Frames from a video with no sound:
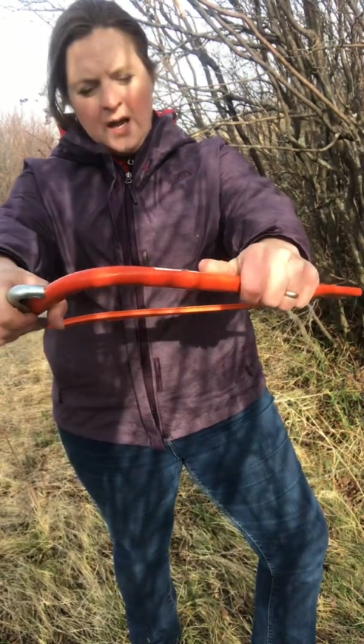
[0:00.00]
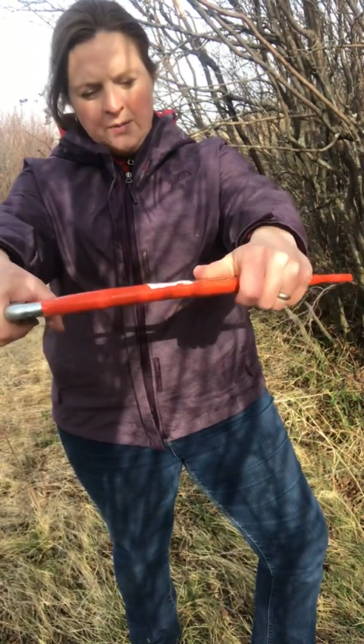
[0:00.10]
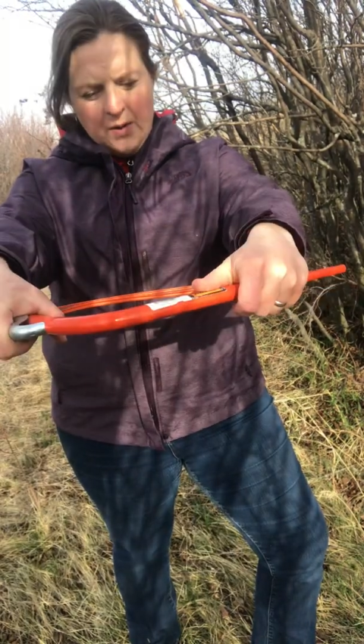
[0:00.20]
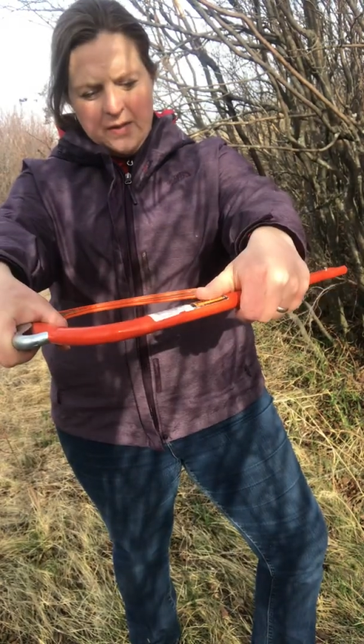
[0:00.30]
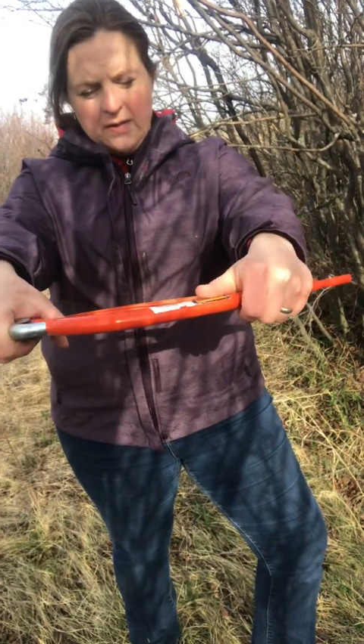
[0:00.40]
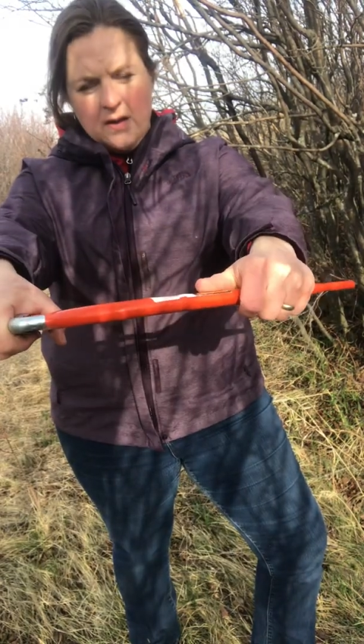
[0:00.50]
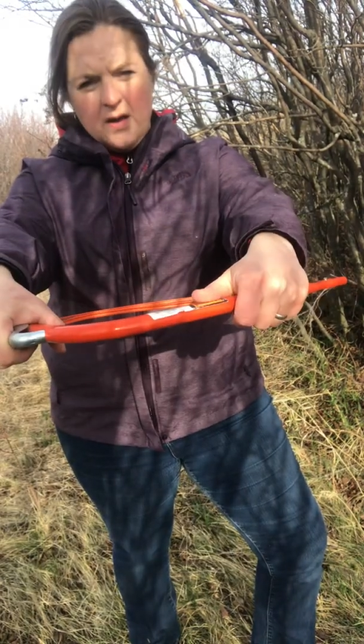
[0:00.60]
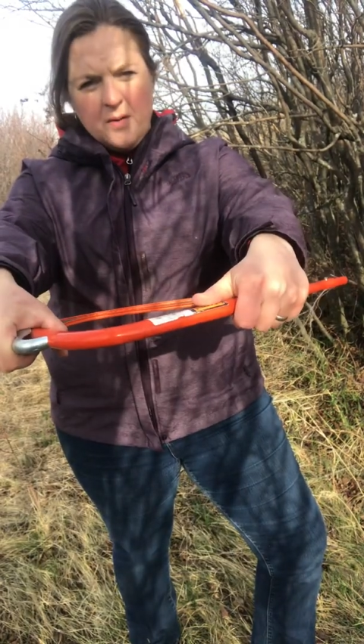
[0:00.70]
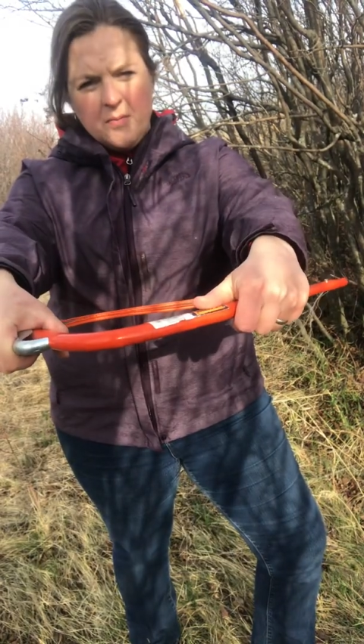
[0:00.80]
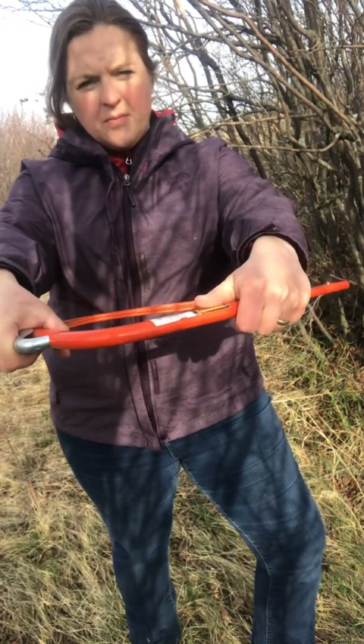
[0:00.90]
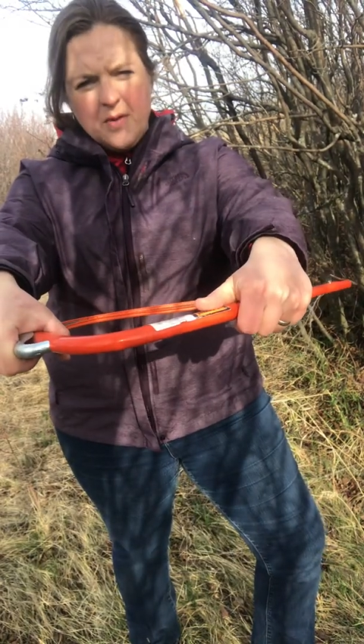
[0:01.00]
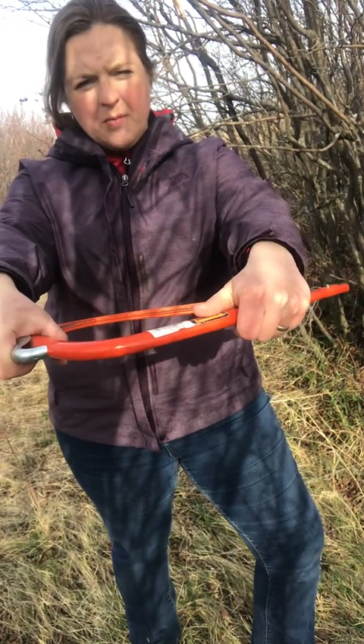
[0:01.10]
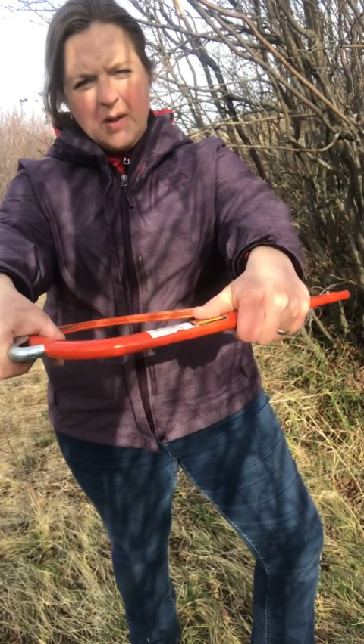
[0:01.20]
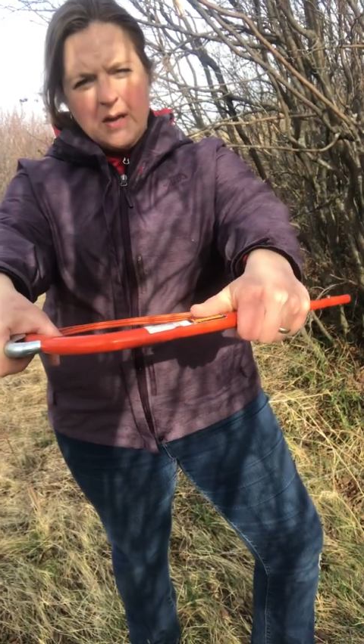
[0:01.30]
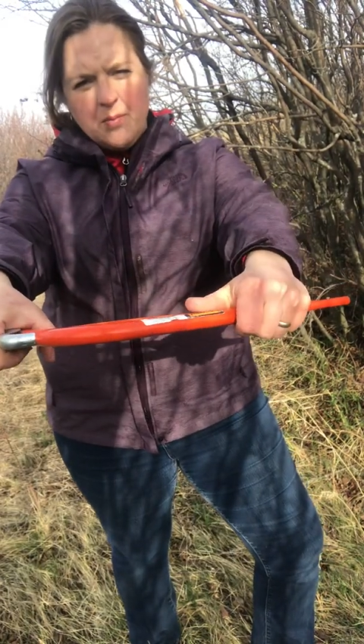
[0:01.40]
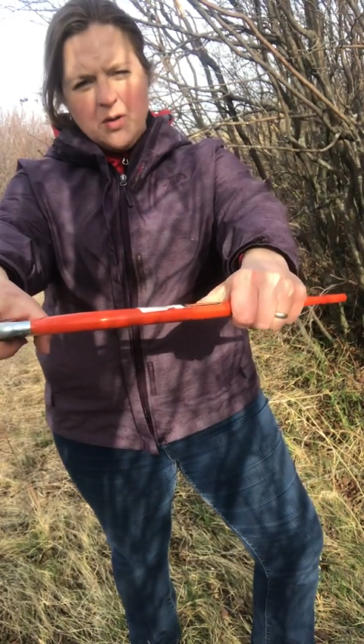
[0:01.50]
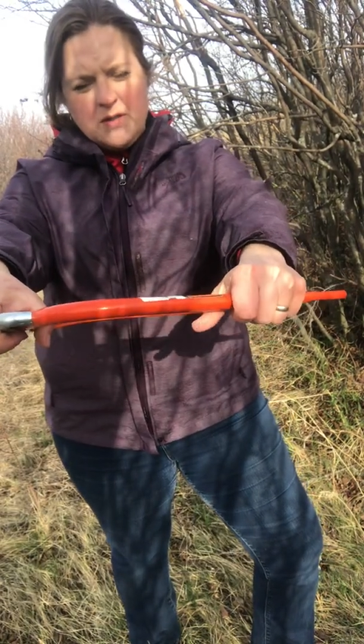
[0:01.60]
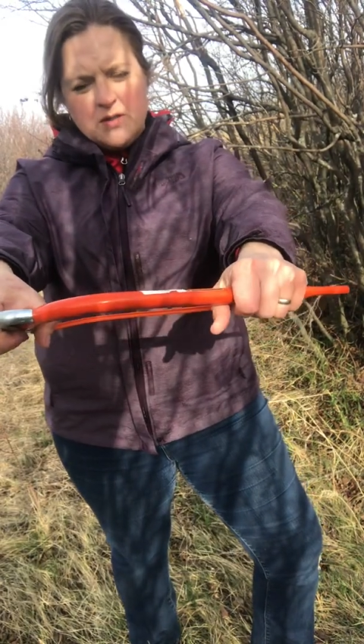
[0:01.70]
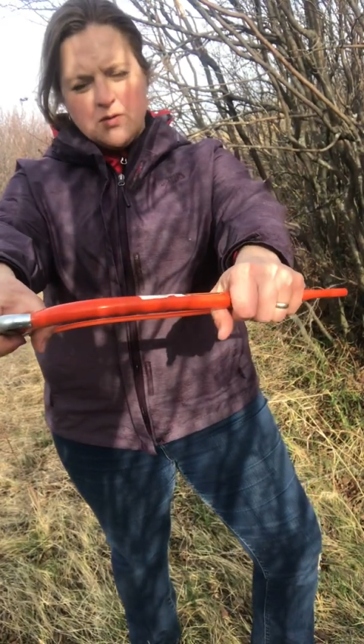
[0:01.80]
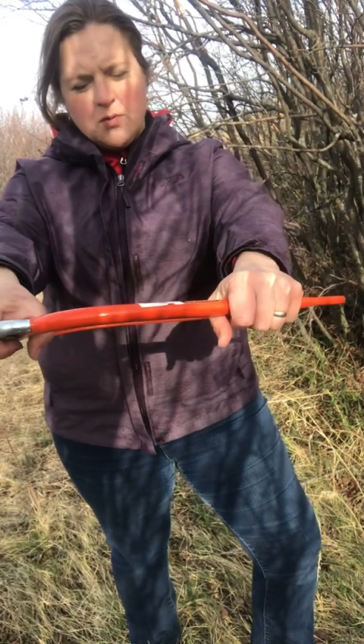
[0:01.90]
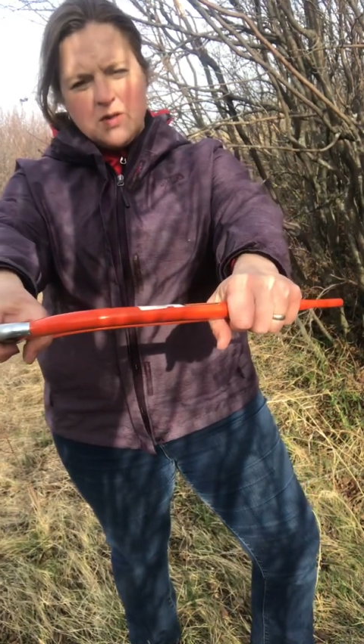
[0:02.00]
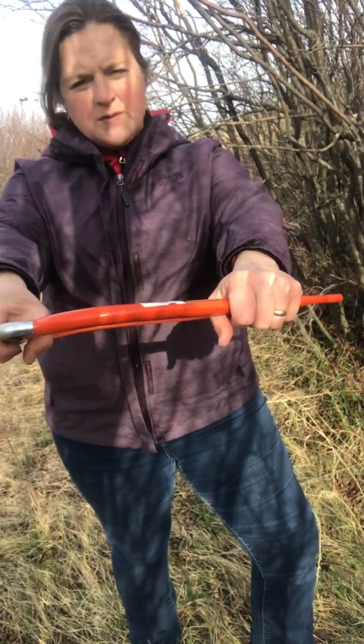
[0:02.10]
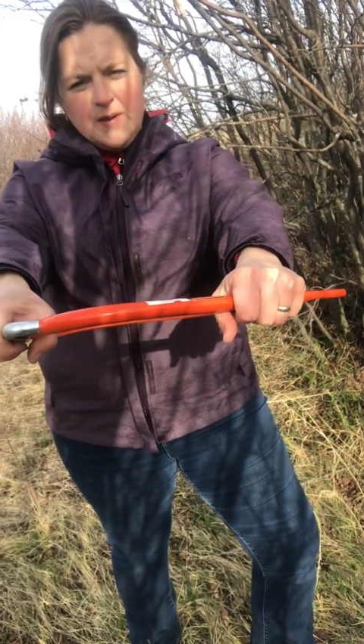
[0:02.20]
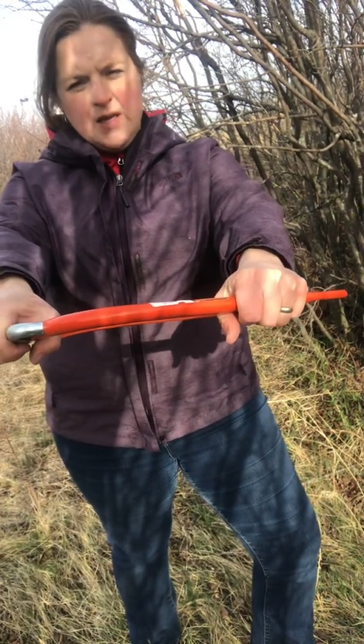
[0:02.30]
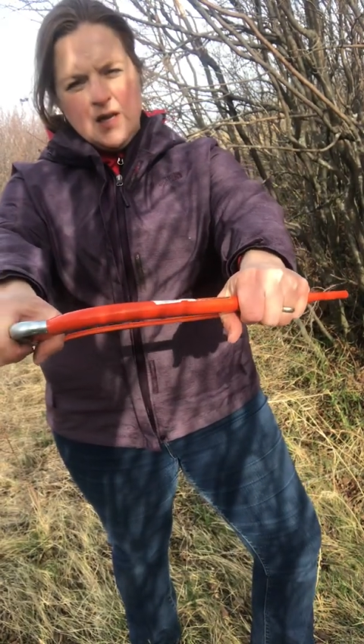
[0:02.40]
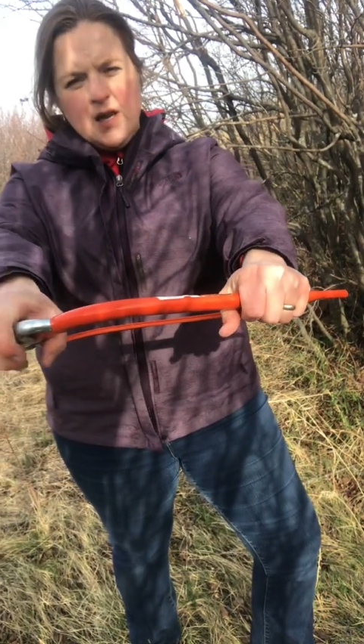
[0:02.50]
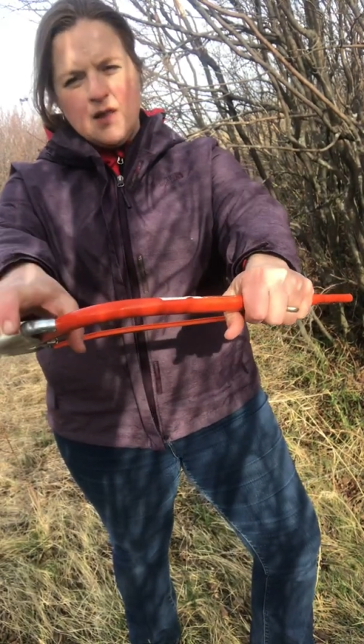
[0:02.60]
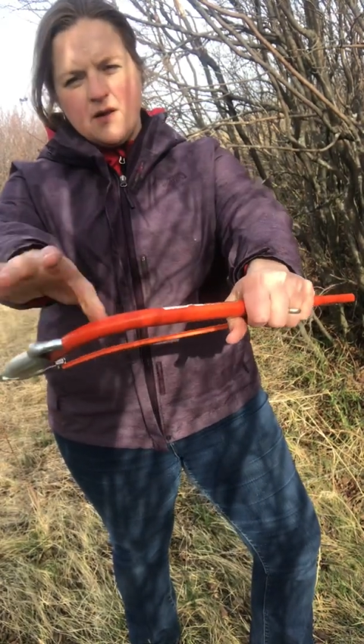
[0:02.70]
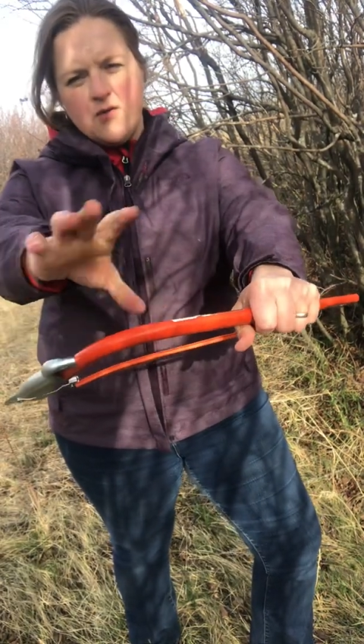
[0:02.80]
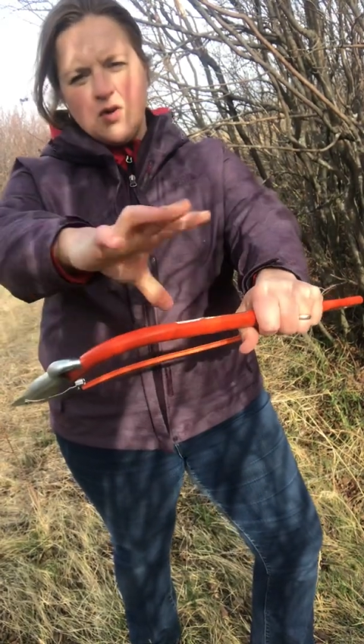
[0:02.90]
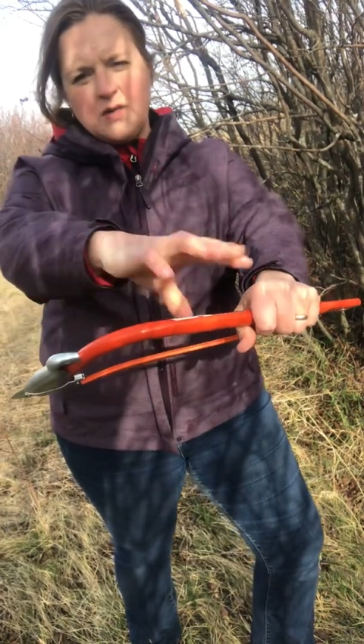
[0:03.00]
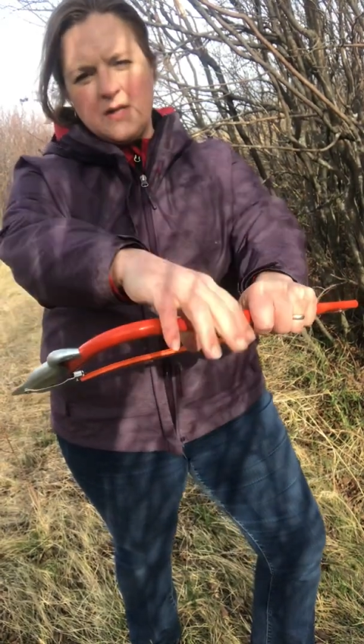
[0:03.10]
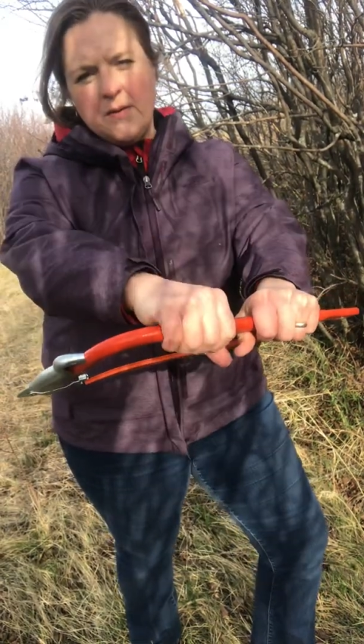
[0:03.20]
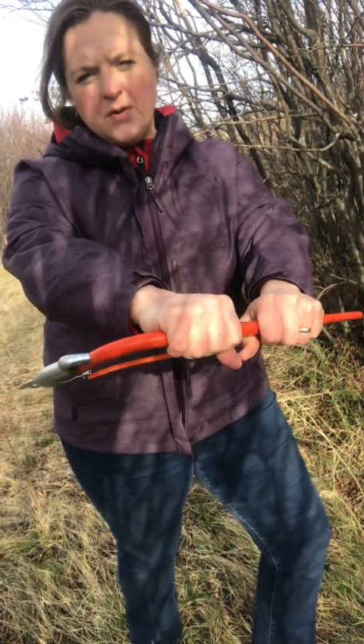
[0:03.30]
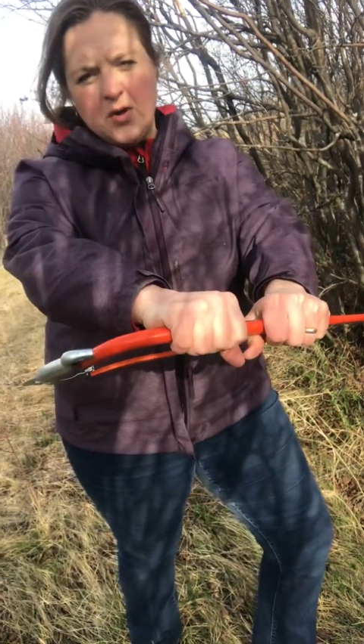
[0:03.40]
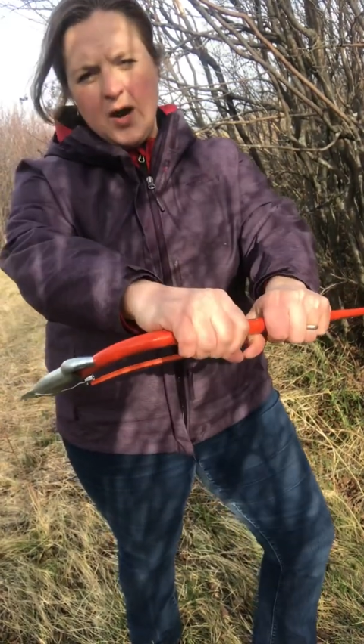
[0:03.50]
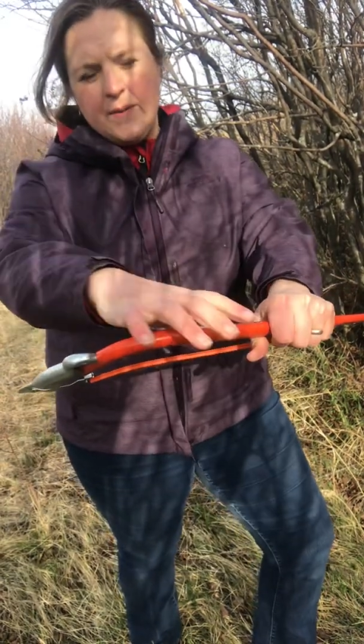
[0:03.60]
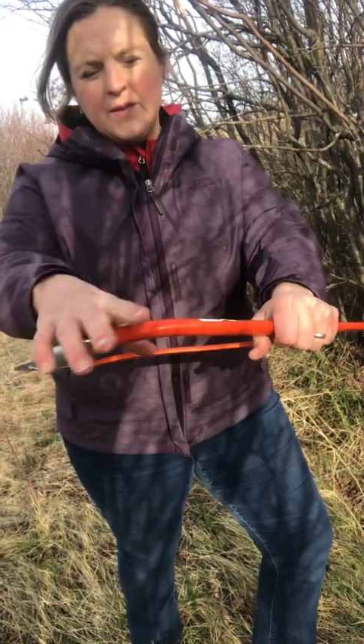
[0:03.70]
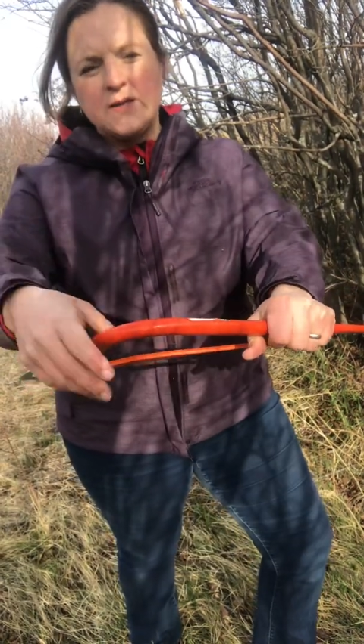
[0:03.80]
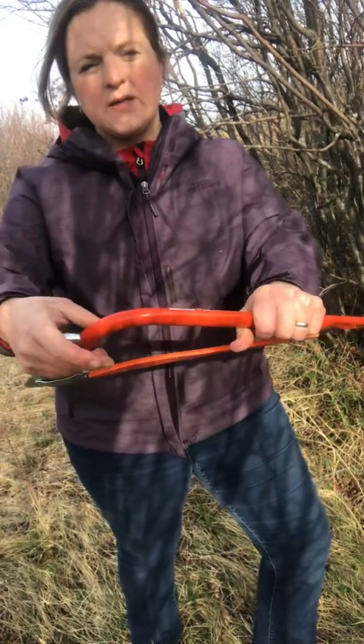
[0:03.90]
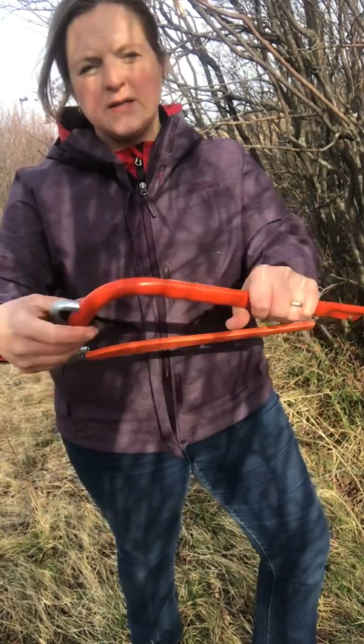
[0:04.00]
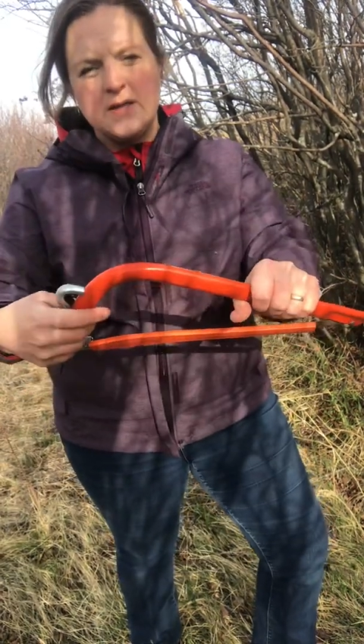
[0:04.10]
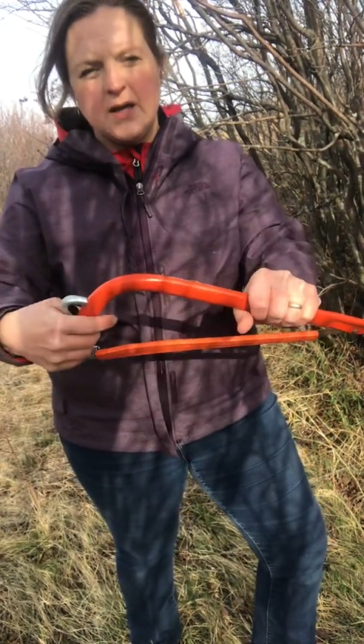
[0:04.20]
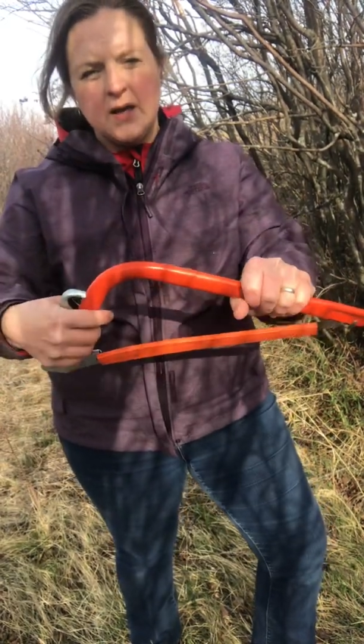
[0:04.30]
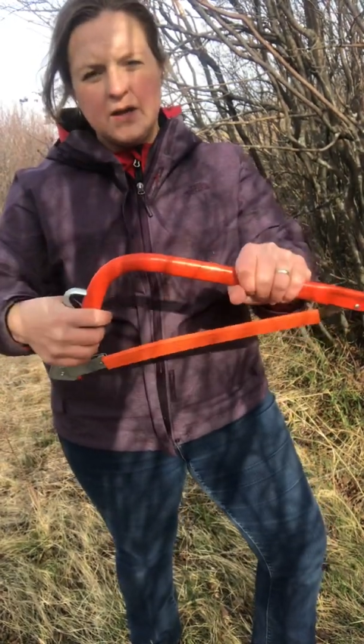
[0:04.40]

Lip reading: with the blade pointing towards me, and then of course they would grab it and take